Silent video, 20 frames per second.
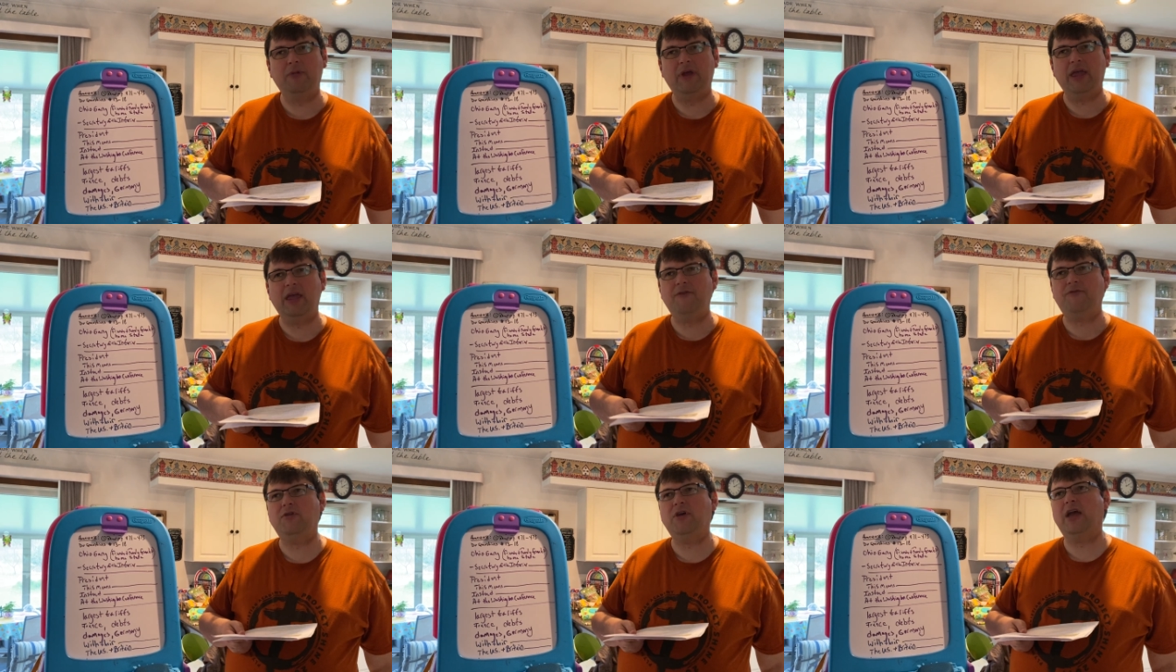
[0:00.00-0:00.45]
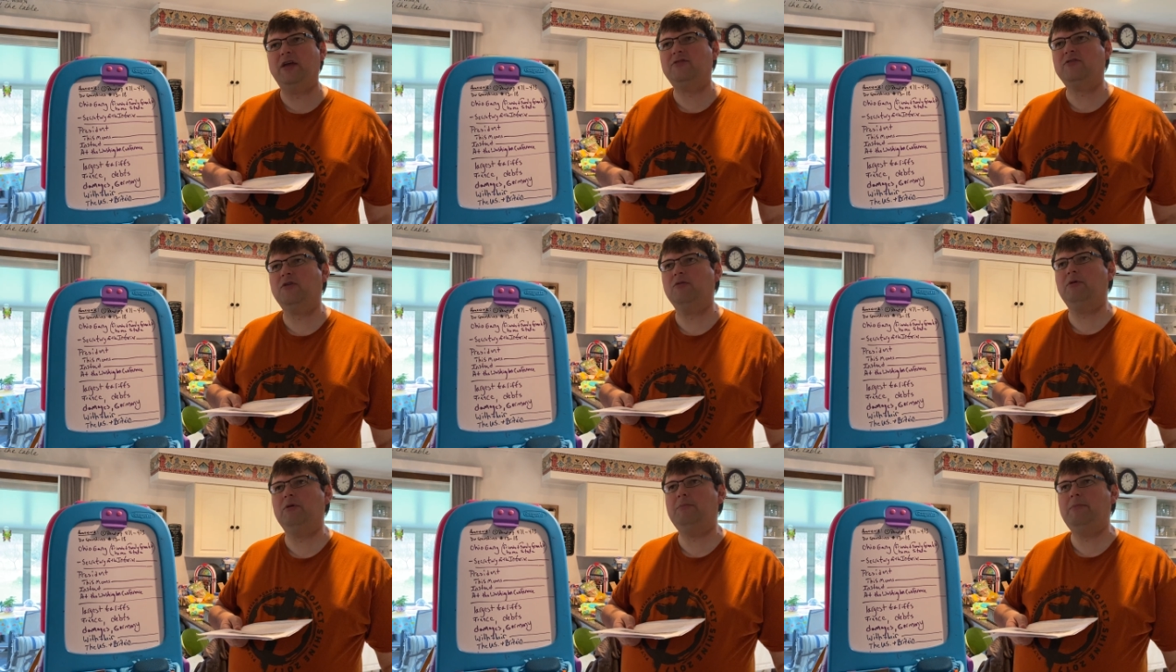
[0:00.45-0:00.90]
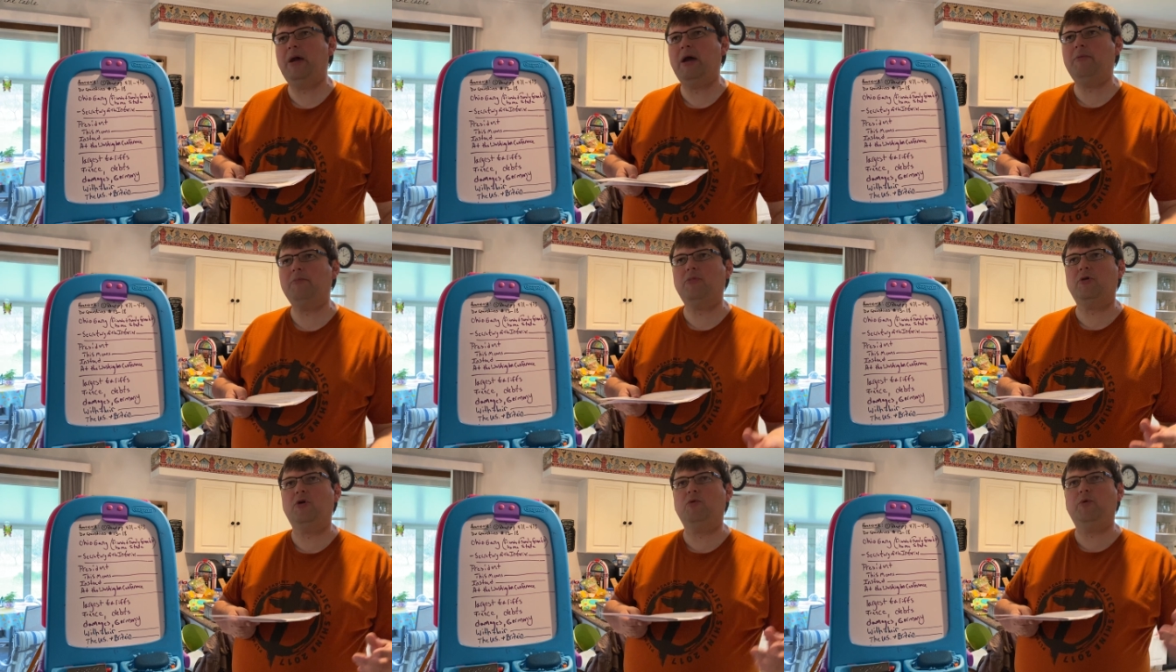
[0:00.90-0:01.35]
If you guys can
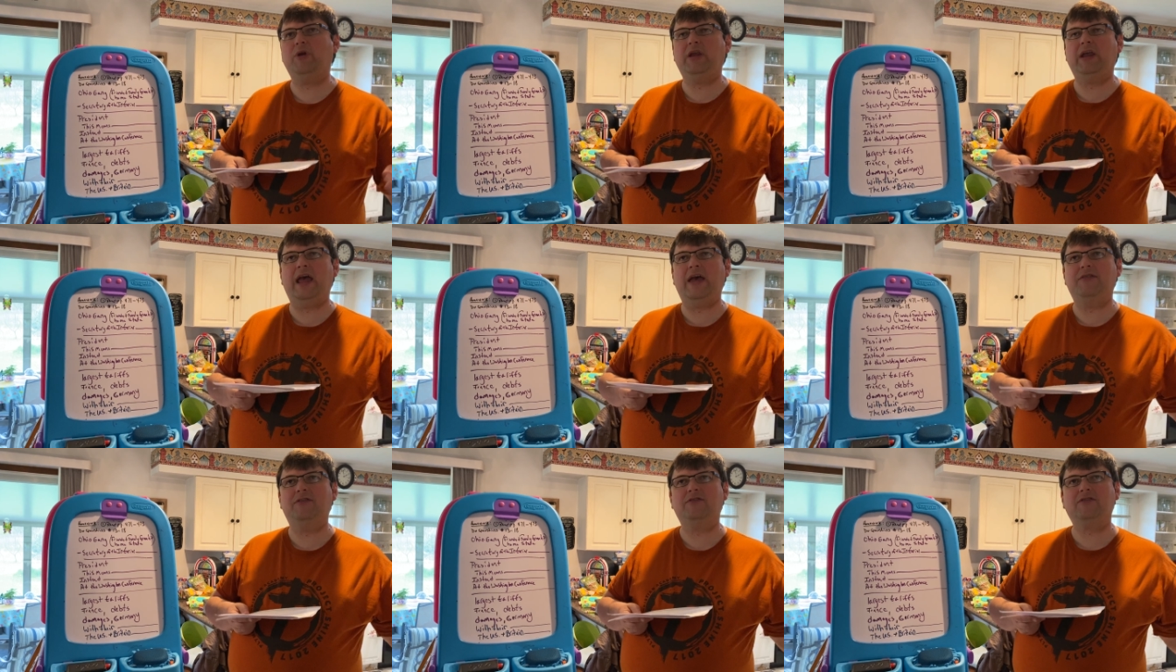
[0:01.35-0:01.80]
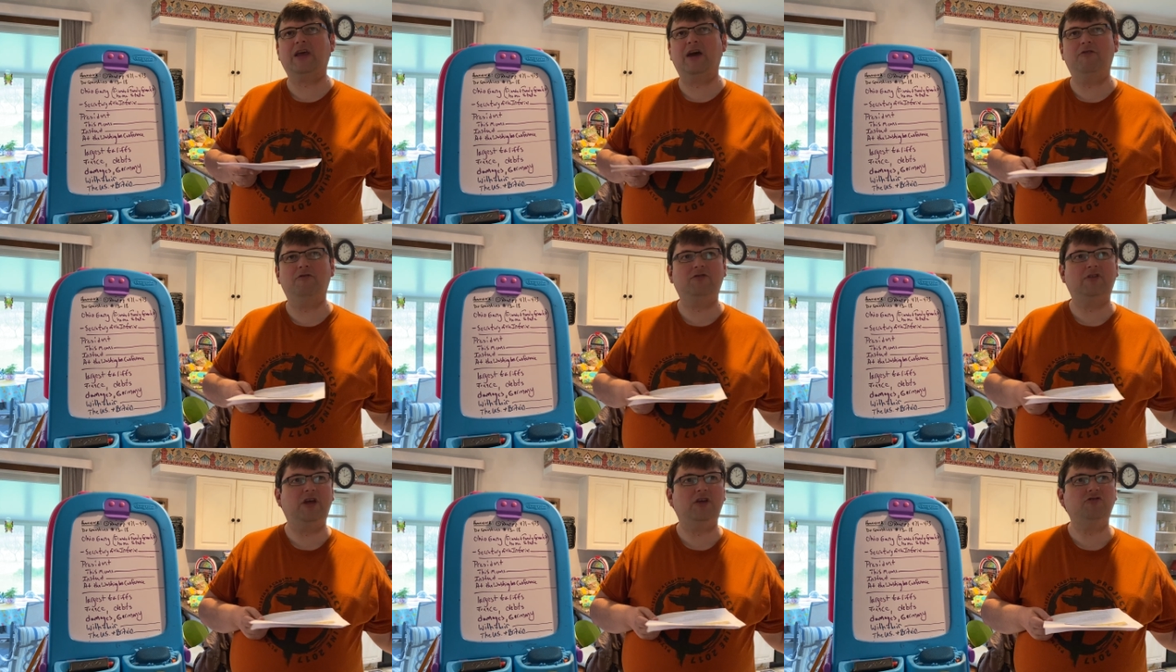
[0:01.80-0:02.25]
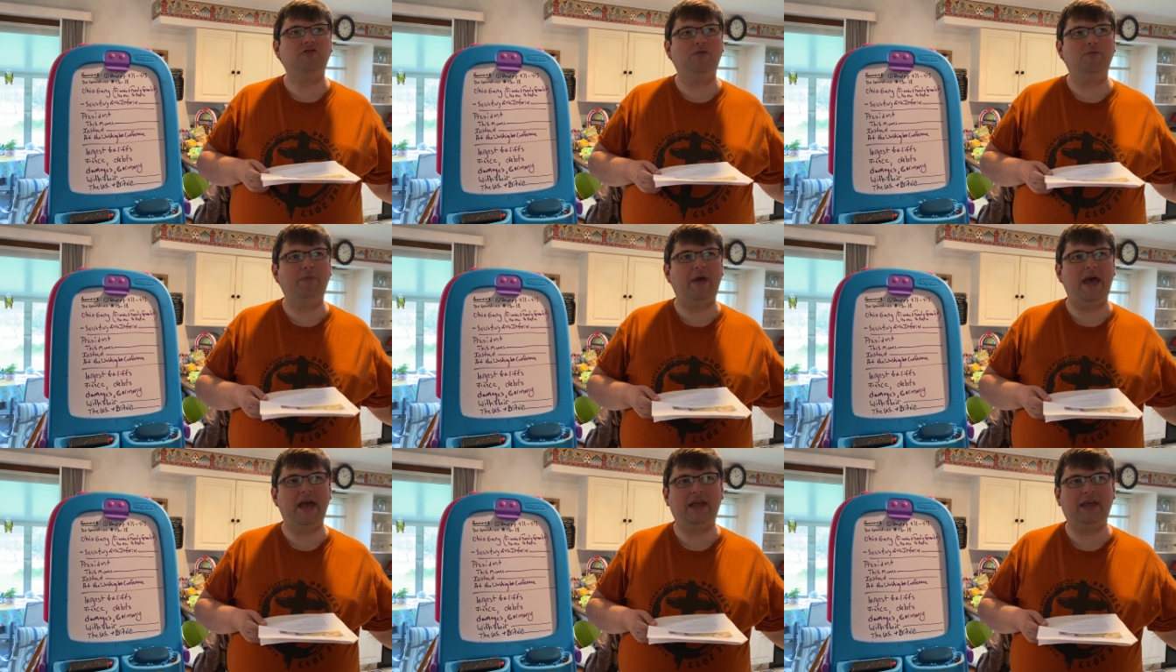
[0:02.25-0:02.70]
remember, we had this conversation
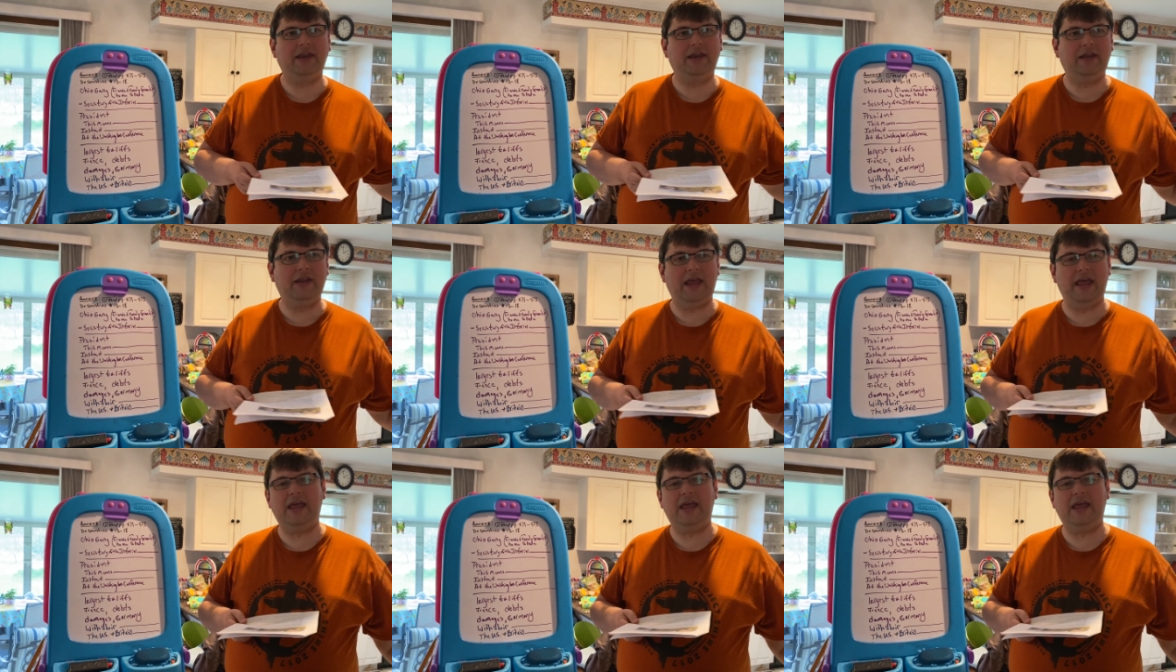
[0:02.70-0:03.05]
back in